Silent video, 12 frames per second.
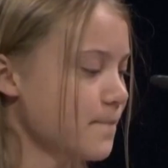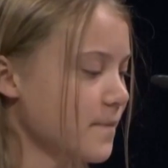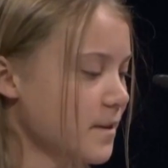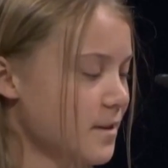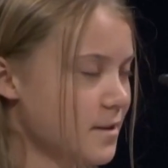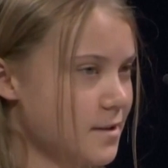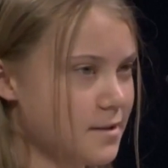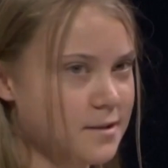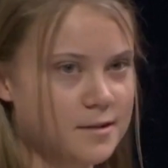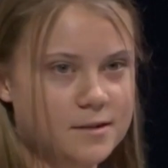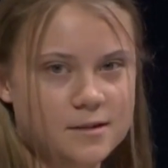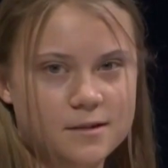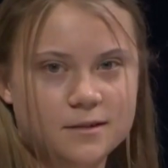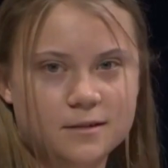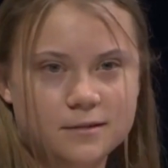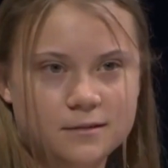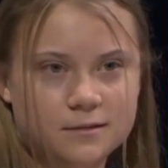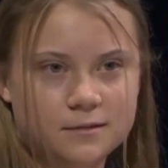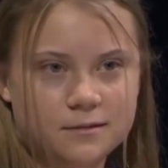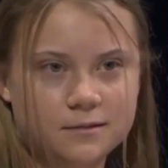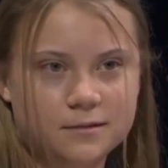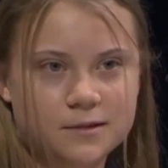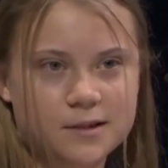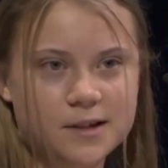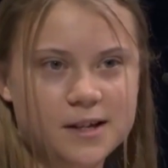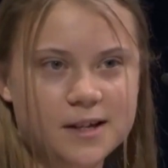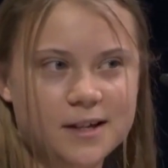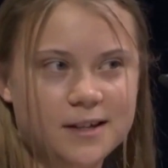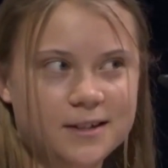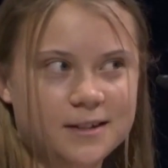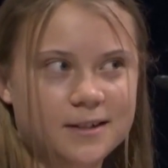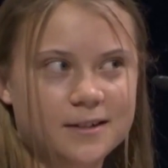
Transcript: (no one is talking)